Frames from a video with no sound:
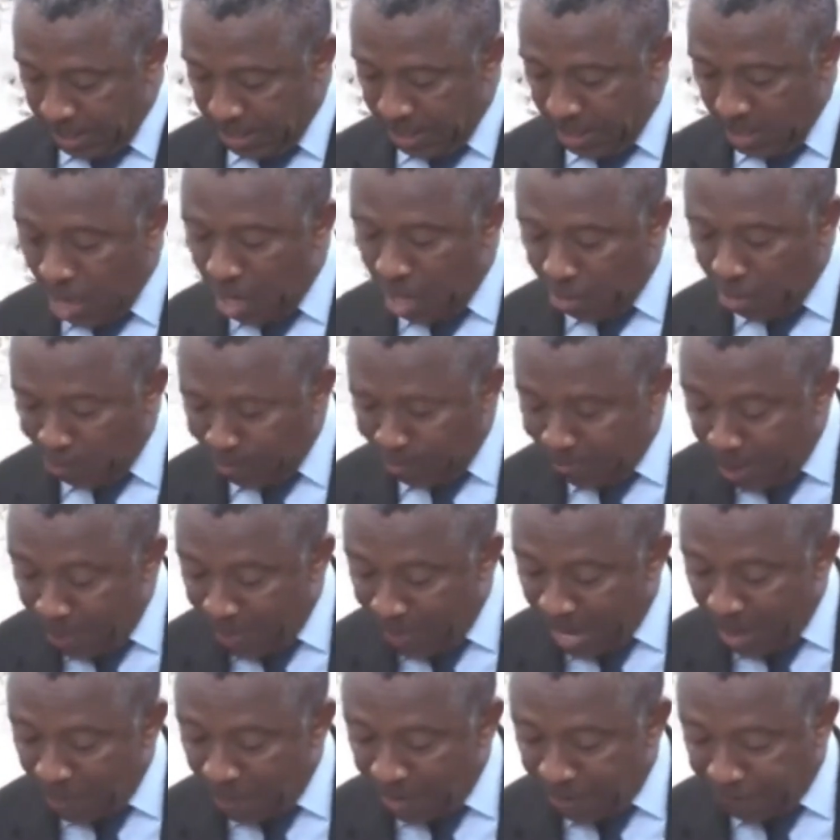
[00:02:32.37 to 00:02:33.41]
the honorable
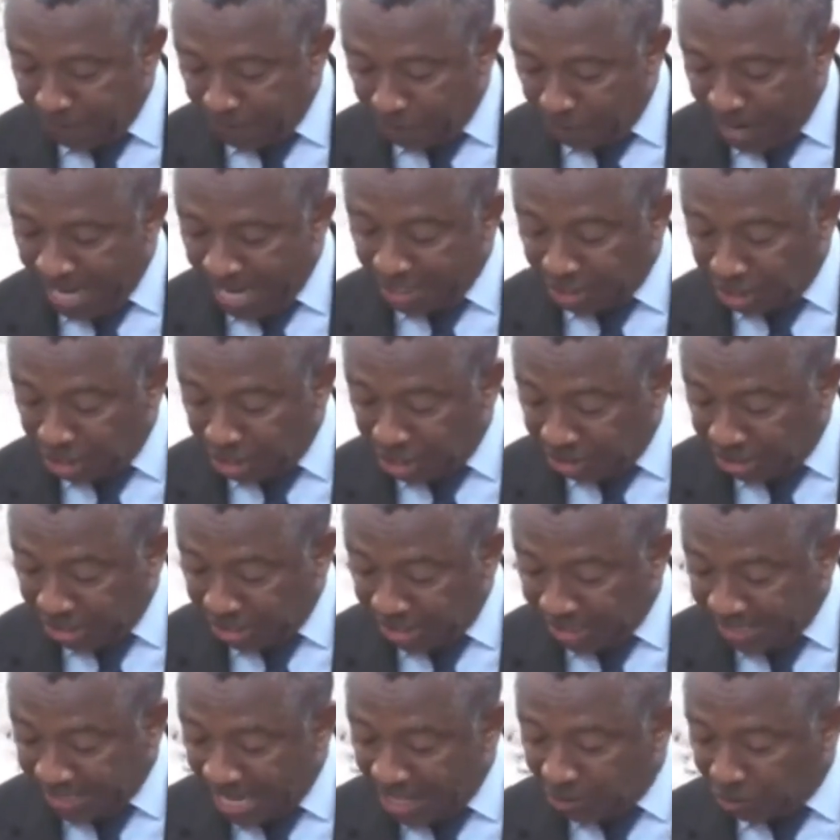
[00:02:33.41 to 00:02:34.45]
member for
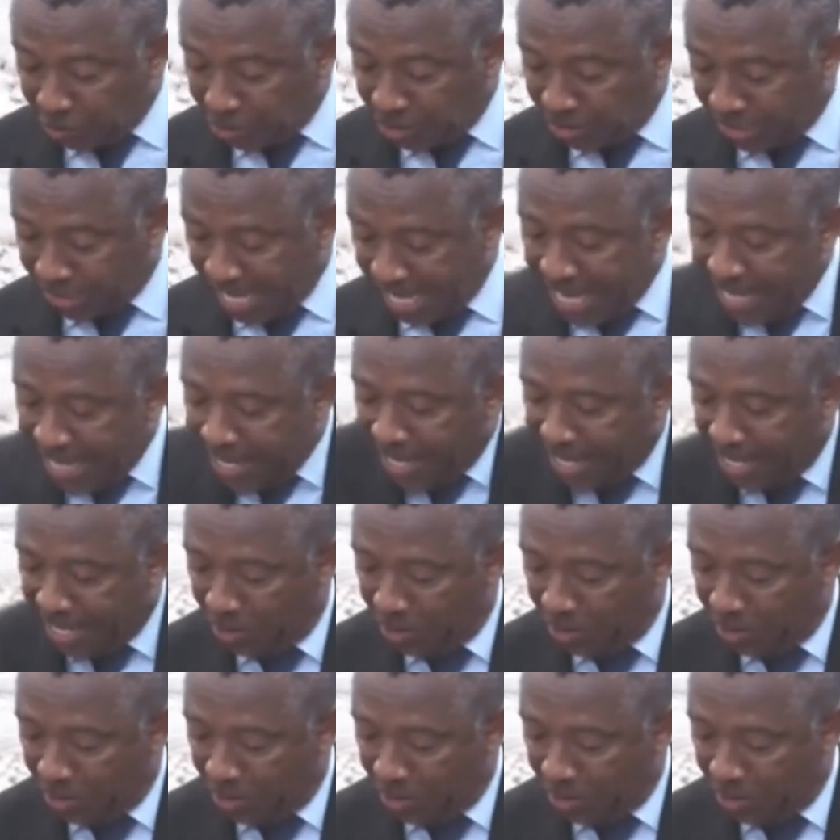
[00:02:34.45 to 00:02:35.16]
Christchurch East Central said,